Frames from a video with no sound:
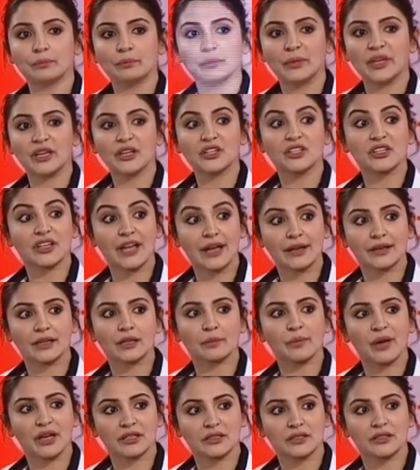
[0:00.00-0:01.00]
being
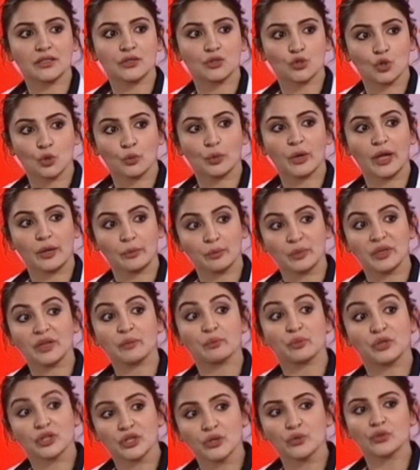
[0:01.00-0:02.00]
directed by Aditya Chopra and being
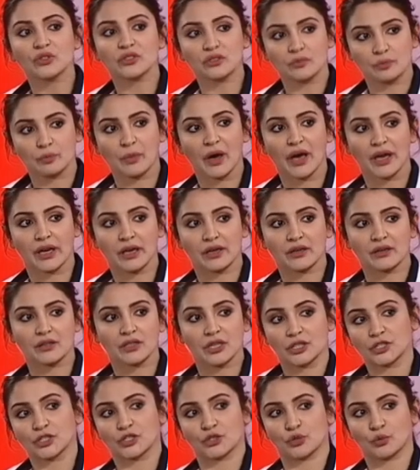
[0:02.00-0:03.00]
produced by
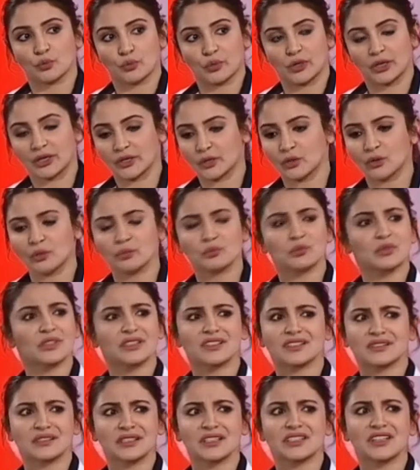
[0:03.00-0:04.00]
Yash Chopra, you know.
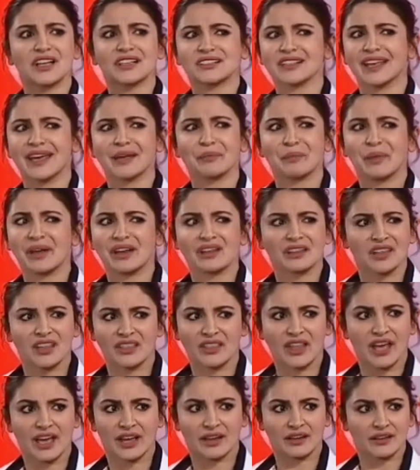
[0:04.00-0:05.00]
It doesn't get better than
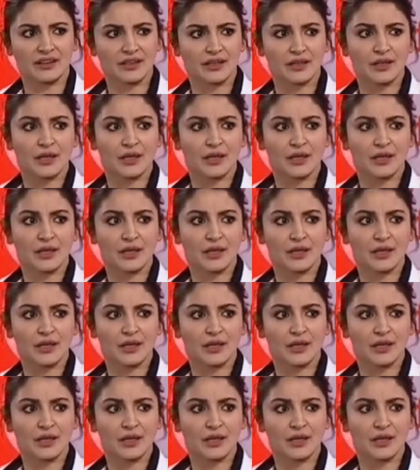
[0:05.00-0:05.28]
that.